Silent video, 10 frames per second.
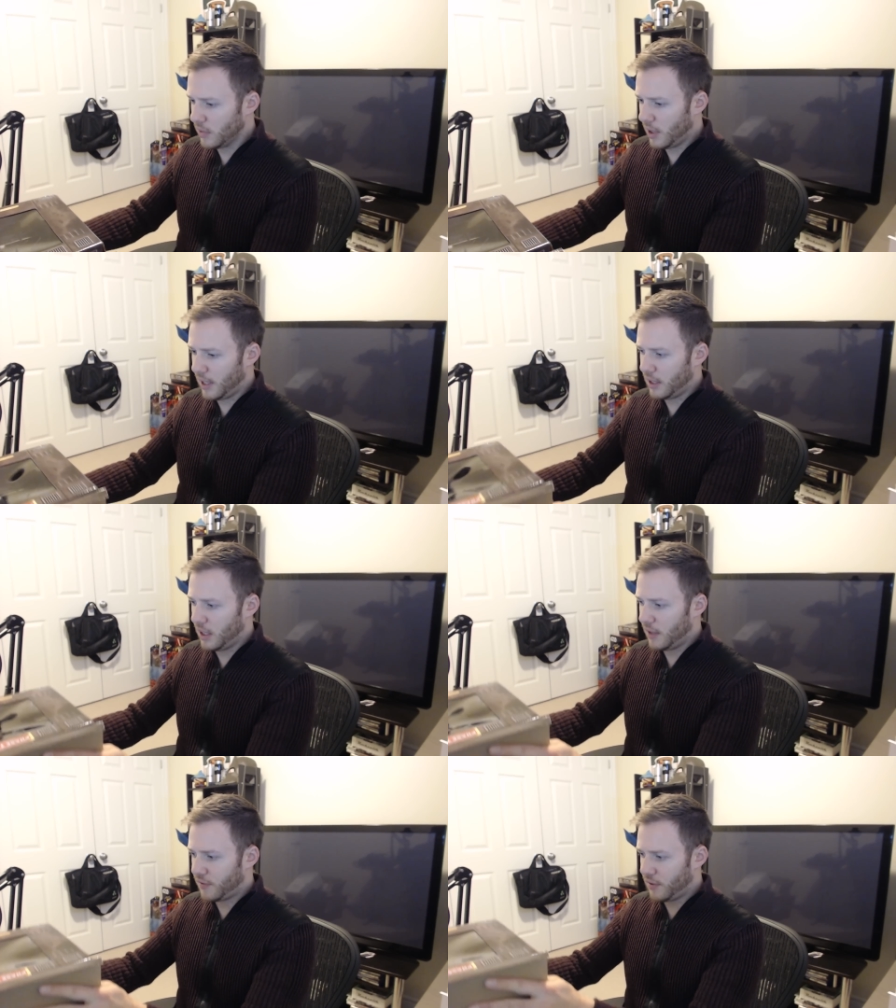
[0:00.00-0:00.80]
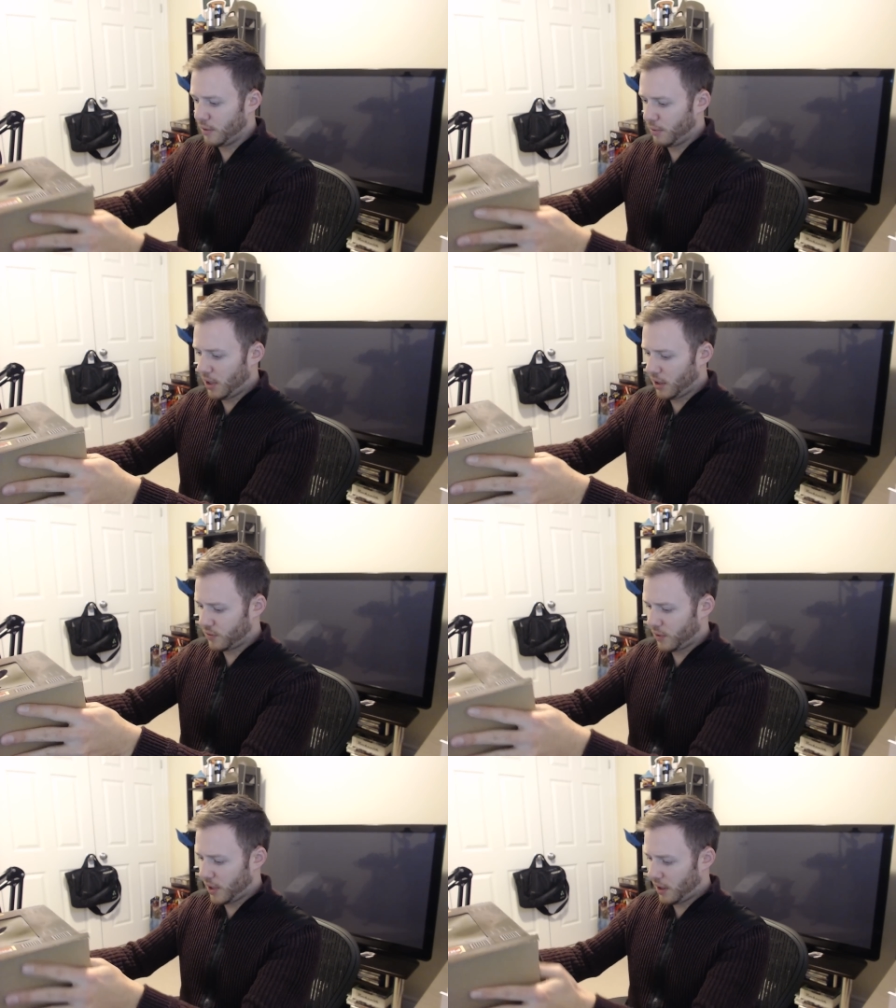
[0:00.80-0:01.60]
and lift the
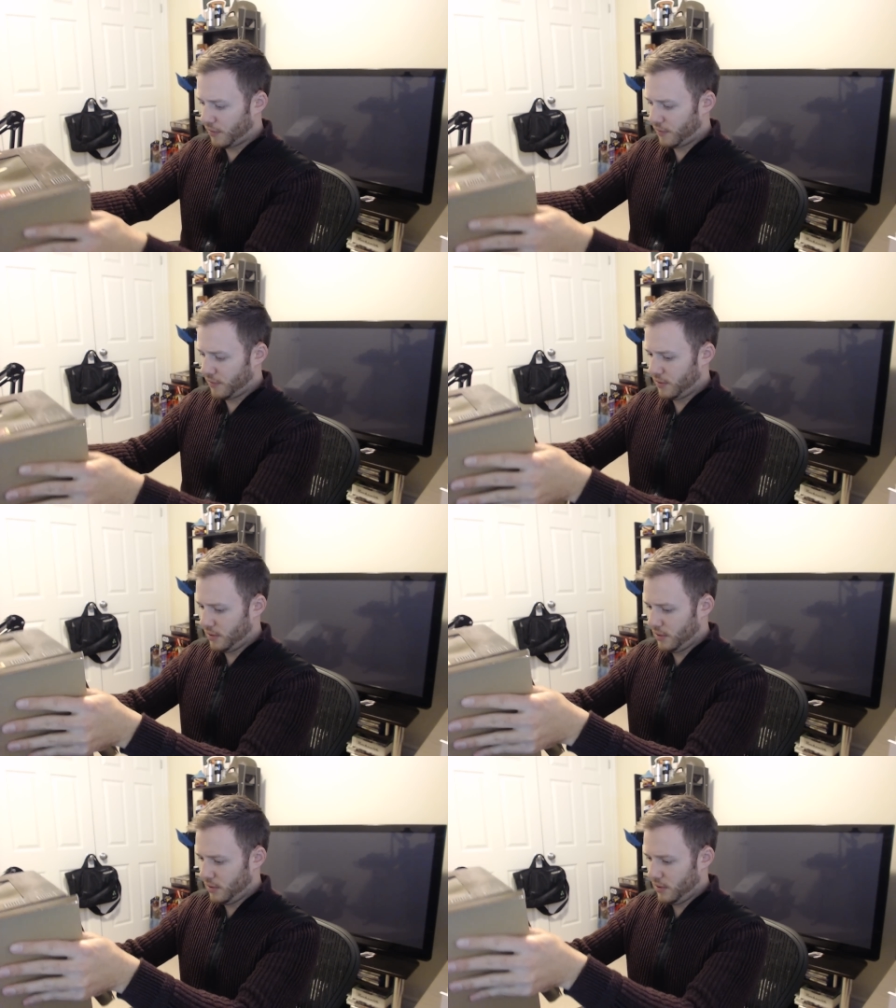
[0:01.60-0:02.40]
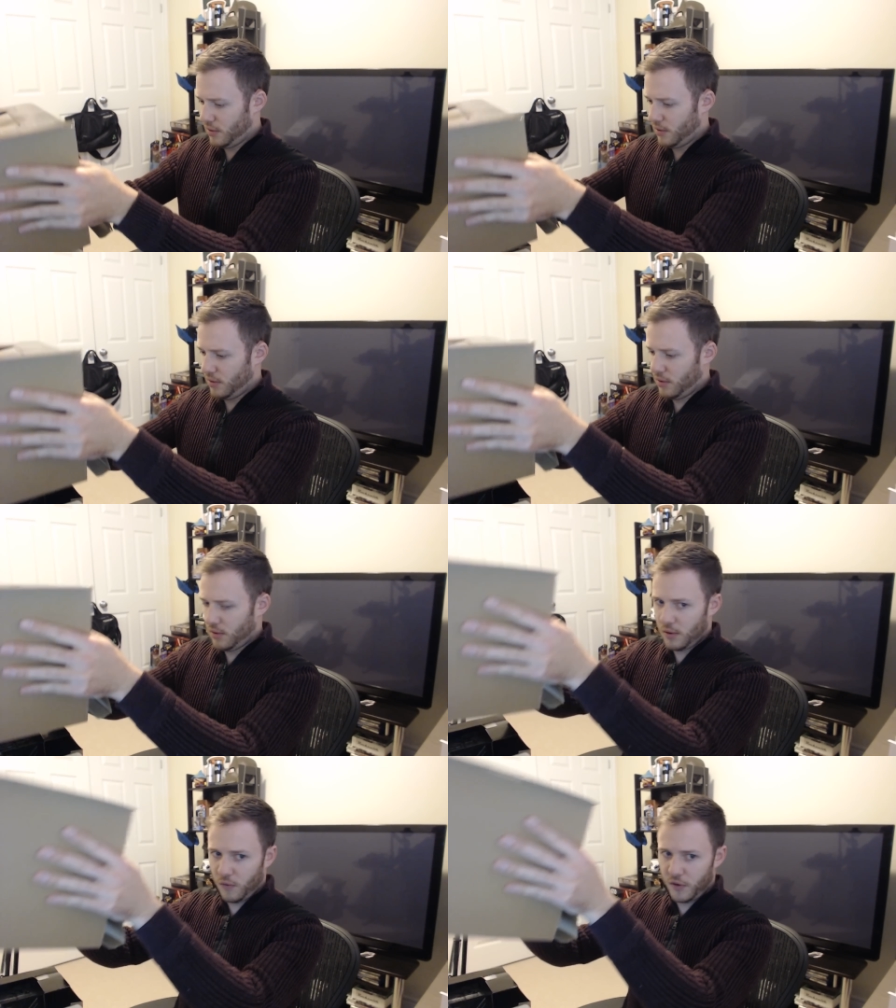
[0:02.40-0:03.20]
box right off.
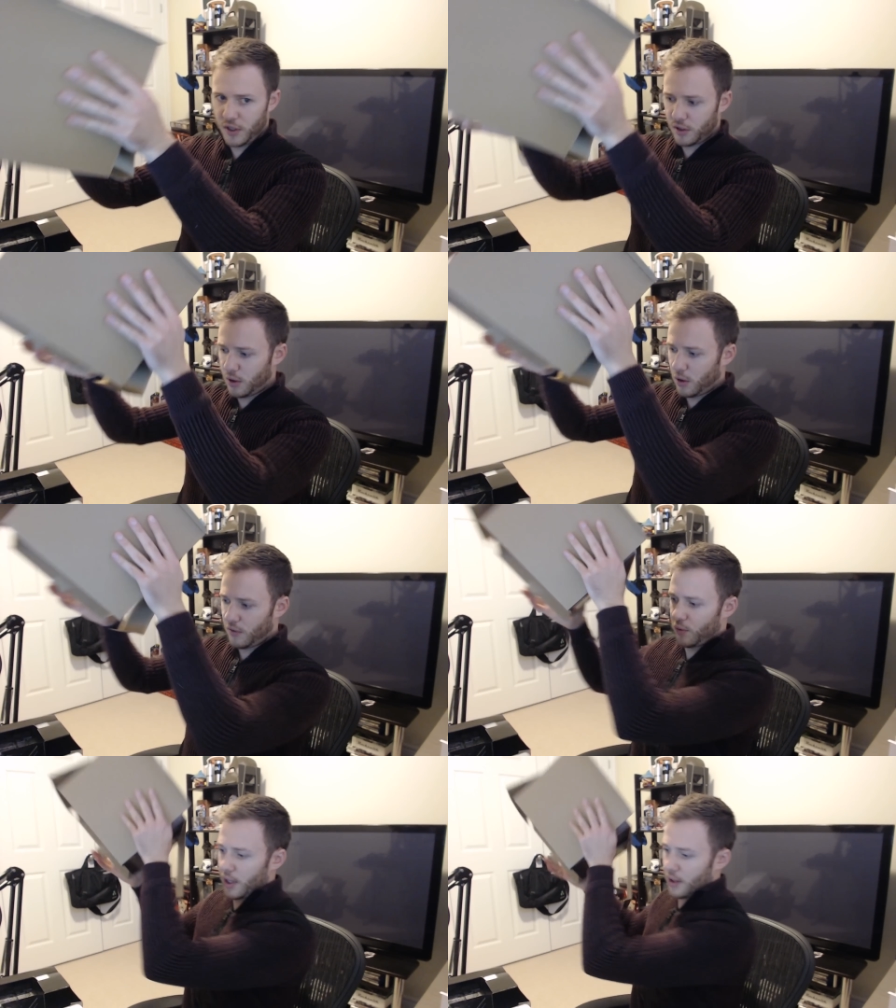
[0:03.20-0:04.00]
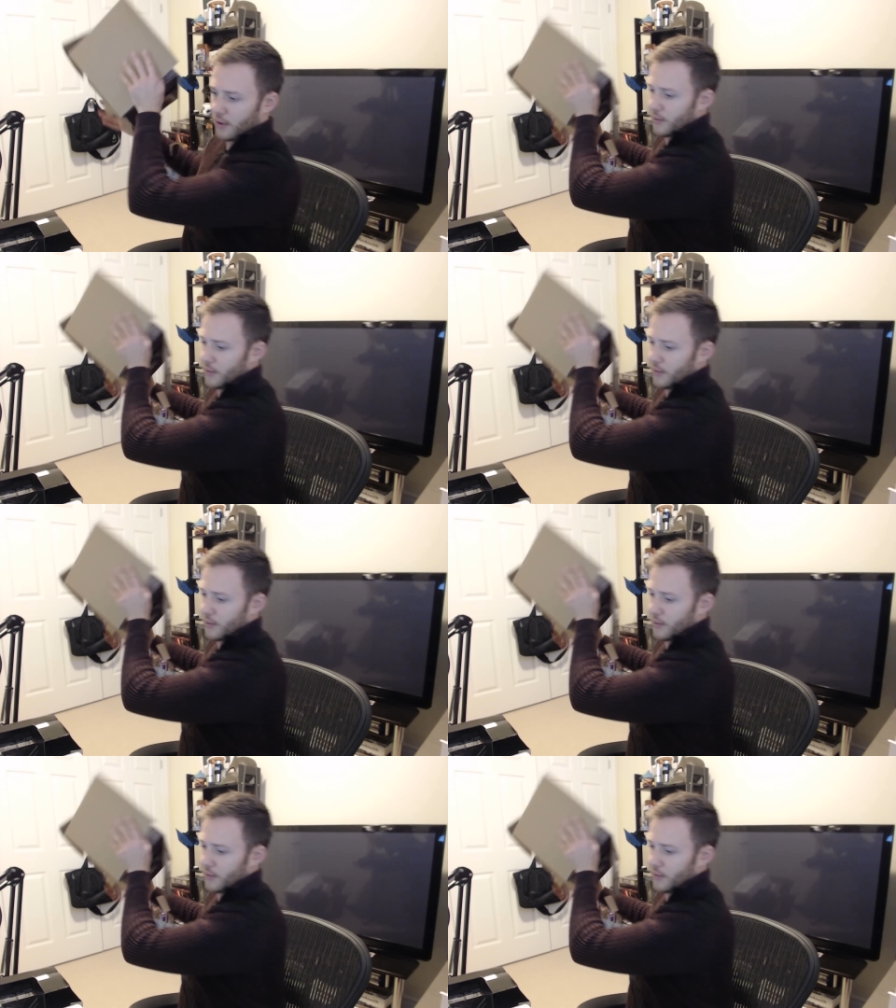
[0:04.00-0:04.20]
Hopefully it doesn't go everywhere.